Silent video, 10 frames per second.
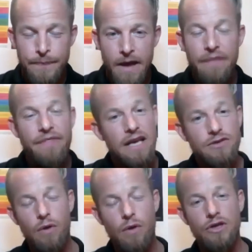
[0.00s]
And that's
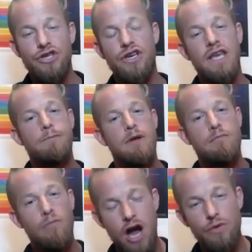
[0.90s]
what I want you to keep in
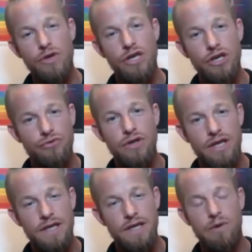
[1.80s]
mind when you're doing
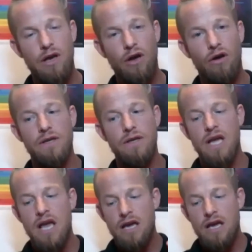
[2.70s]
this, because
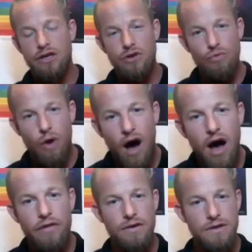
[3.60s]
you
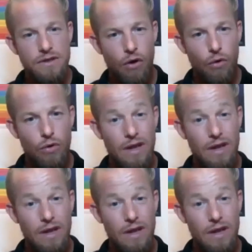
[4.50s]
are the soul.